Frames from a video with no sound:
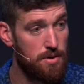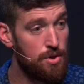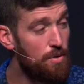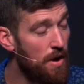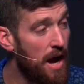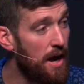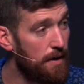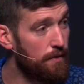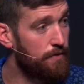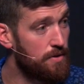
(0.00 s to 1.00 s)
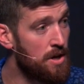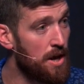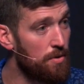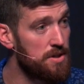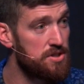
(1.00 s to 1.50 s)
You have
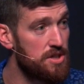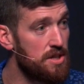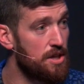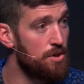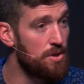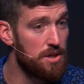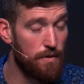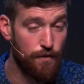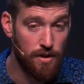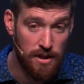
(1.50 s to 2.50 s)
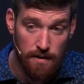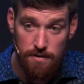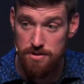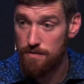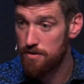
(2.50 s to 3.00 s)
not only to see that you need the
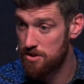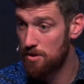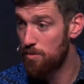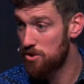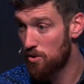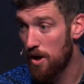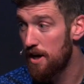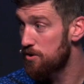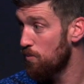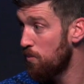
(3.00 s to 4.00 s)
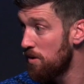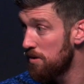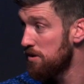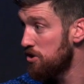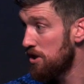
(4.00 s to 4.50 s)
forgiveness of your sin, which Christ
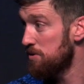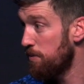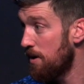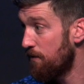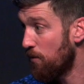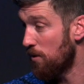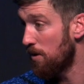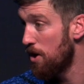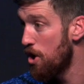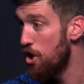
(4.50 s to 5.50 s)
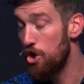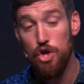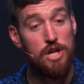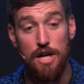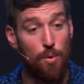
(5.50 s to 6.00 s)
willingly shed his blood for,
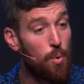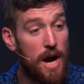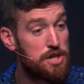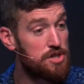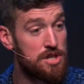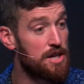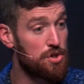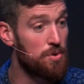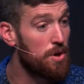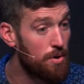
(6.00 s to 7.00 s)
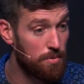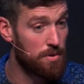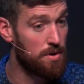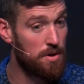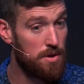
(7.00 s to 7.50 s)
you need a righteousness not your own.